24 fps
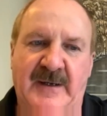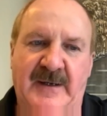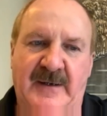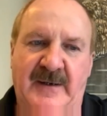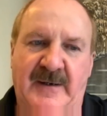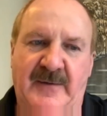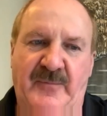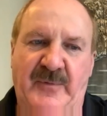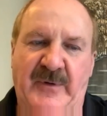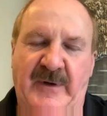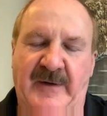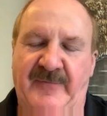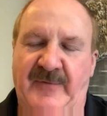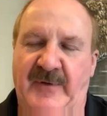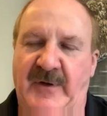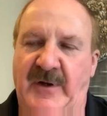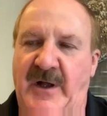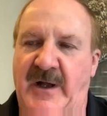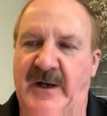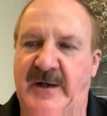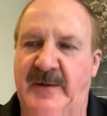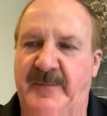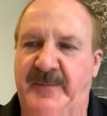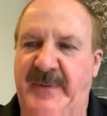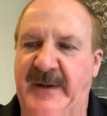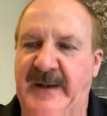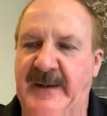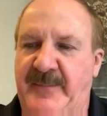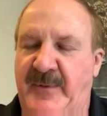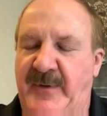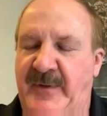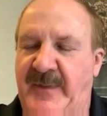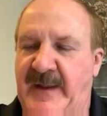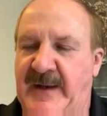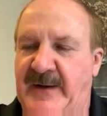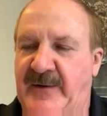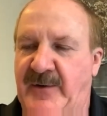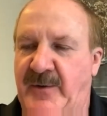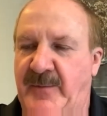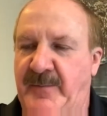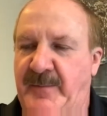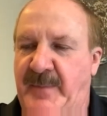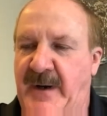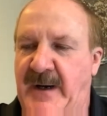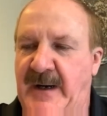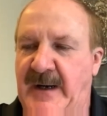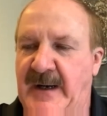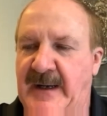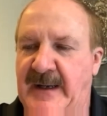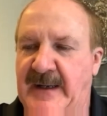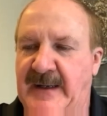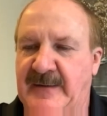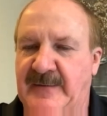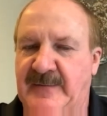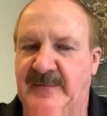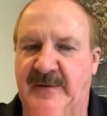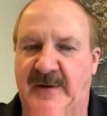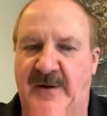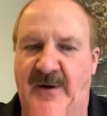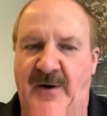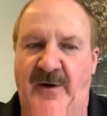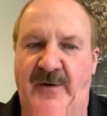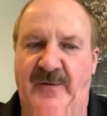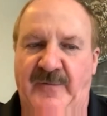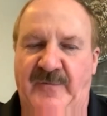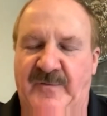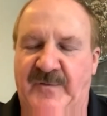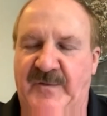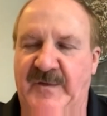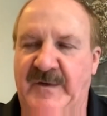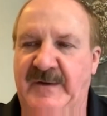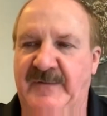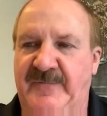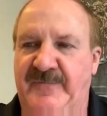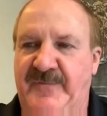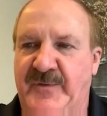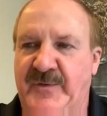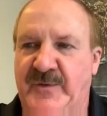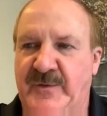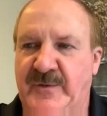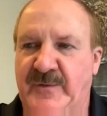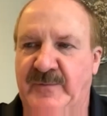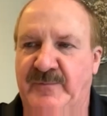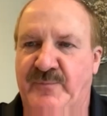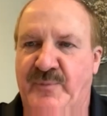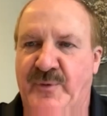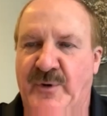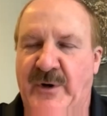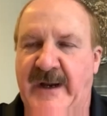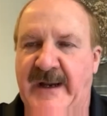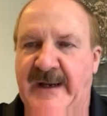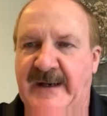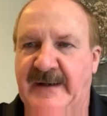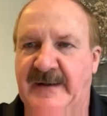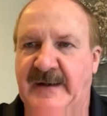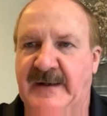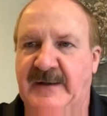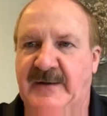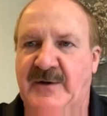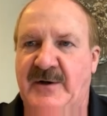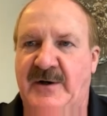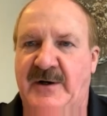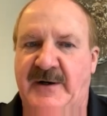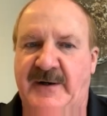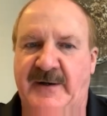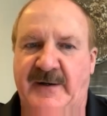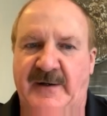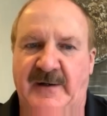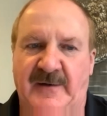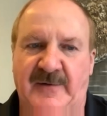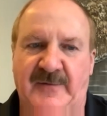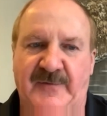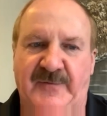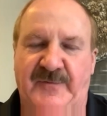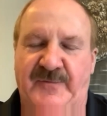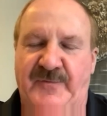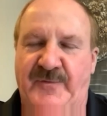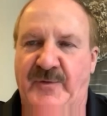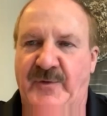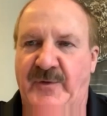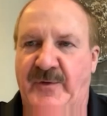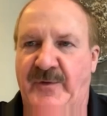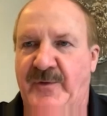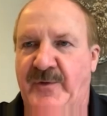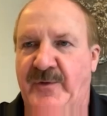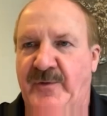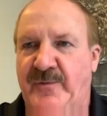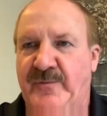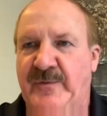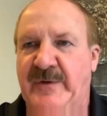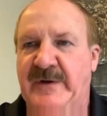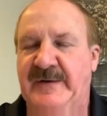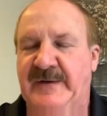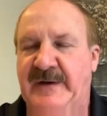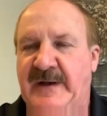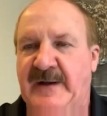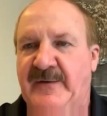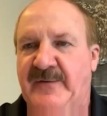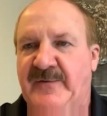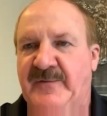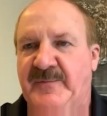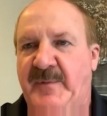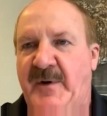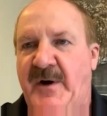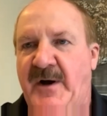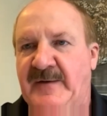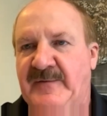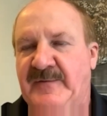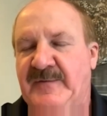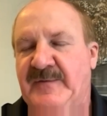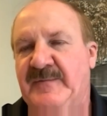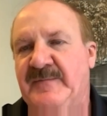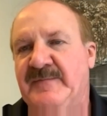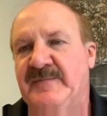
We have a lot of people that are buying our seafood branded Caudles for their retail spots.